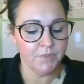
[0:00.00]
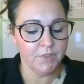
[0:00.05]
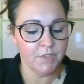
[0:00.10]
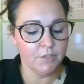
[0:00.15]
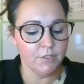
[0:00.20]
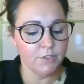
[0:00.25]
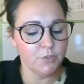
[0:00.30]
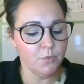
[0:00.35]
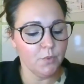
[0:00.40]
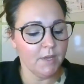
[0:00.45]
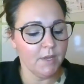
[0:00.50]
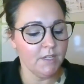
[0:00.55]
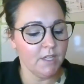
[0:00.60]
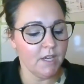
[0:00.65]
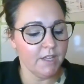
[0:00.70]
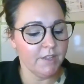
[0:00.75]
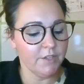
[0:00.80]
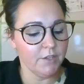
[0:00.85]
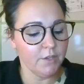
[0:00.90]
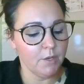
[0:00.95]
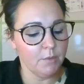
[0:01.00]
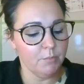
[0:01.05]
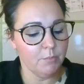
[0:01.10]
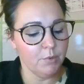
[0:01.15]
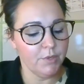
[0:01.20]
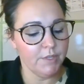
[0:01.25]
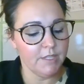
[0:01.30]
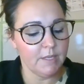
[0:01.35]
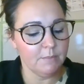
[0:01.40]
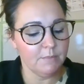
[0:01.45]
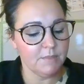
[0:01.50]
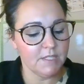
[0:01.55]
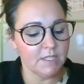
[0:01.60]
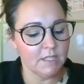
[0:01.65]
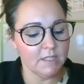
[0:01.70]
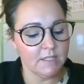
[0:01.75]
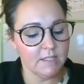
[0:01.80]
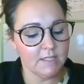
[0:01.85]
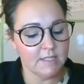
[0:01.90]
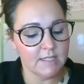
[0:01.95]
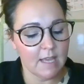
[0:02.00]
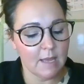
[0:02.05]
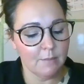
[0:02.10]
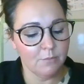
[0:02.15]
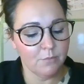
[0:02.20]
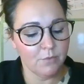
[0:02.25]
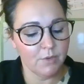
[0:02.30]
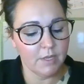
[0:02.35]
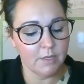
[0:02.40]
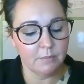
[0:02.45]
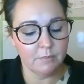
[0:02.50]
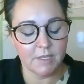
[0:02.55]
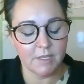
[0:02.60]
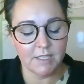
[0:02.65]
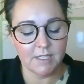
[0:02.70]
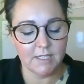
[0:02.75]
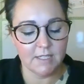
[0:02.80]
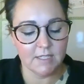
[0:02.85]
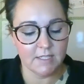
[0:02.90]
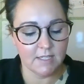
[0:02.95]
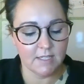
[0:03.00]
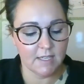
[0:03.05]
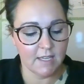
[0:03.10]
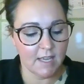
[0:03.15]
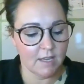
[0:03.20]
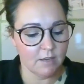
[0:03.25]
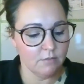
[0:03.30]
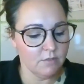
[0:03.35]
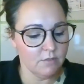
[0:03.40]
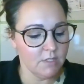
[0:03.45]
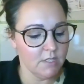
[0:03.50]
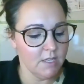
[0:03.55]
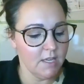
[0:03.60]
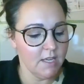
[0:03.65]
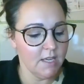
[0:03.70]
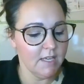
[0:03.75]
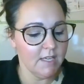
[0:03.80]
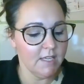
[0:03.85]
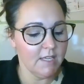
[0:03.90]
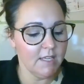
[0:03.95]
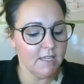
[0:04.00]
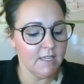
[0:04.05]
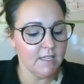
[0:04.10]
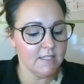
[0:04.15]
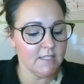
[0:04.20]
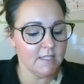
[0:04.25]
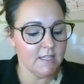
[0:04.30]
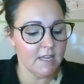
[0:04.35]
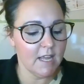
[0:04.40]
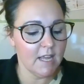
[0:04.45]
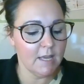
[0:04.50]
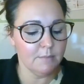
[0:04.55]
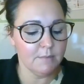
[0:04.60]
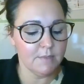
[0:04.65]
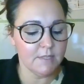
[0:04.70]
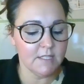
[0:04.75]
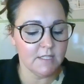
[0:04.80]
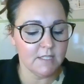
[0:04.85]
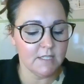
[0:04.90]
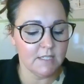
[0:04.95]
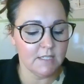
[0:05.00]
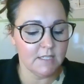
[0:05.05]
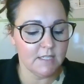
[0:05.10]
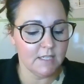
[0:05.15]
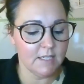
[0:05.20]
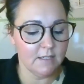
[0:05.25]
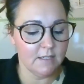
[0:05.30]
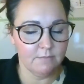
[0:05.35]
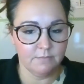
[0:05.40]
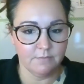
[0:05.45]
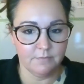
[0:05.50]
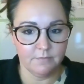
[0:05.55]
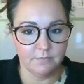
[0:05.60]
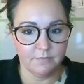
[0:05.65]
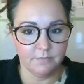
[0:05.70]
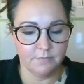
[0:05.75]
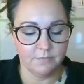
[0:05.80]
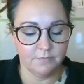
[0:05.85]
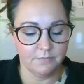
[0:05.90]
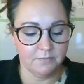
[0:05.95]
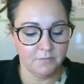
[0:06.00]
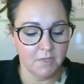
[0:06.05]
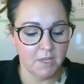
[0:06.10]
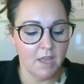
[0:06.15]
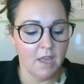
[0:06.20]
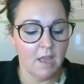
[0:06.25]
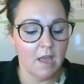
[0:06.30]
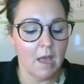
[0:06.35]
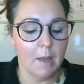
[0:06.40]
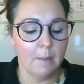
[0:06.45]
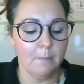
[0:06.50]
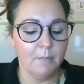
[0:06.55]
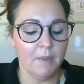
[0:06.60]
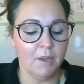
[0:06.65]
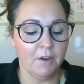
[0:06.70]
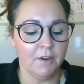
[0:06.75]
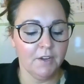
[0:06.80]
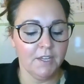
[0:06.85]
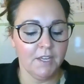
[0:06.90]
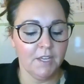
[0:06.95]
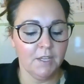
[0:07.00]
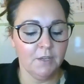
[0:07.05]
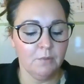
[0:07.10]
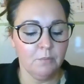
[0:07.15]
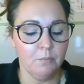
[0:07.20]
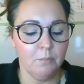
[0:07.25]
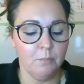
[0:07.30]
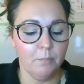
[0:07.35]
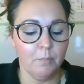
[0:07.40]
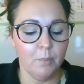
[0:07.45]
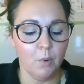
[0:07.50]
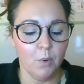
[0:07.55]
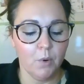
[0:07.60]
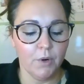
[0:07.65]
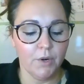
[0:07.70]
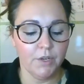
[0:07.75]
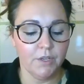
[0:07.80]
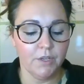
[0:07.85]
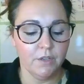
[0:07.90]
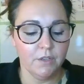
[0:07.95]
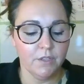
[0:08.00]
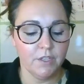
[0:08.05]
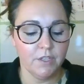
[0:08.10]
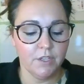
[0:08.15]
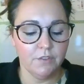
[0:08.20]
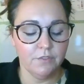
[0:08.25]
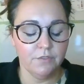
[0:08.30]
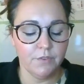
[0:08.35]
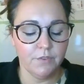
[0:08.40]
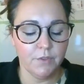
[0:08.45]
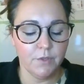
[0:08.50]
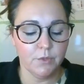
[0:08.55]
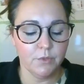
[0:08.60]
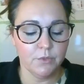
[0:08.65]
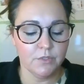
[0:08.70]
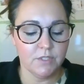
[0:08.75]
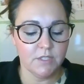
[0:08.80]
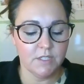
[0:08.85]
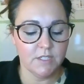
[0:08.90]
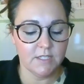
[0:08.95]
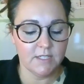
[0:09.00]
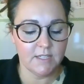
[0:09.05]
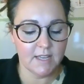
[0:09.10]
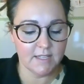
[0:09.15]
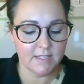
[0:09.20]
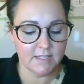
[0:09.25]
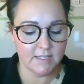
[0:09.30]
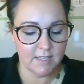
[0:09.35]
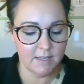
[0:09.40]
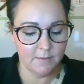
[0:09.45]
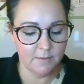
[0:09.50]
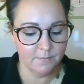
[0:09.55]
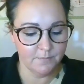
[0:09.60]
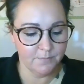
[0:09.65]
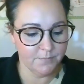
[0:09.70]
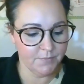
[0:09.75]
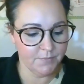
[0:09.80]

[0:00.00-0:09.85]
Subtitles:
There is one other, a boy named Dylan Samreen, but he doesn't count. He is an ABCD. American, born, confused, Desi.